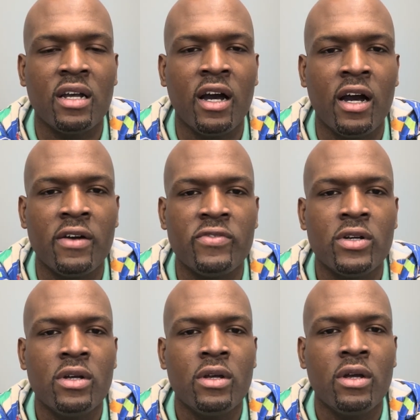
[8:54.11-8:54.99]
of
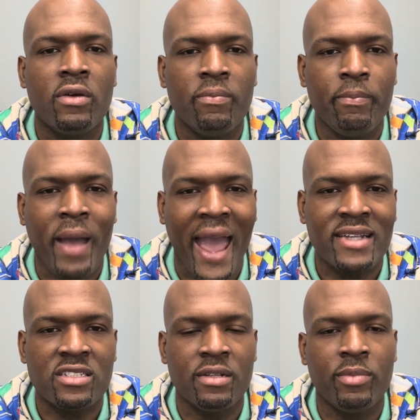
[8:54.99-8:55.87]

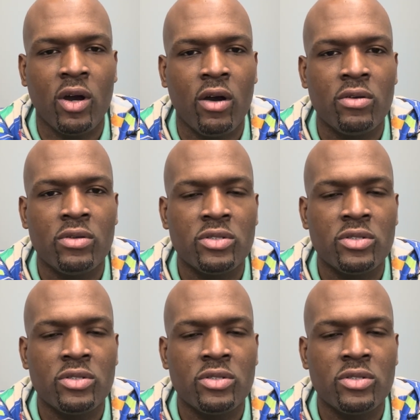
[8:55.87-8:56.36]
basketball.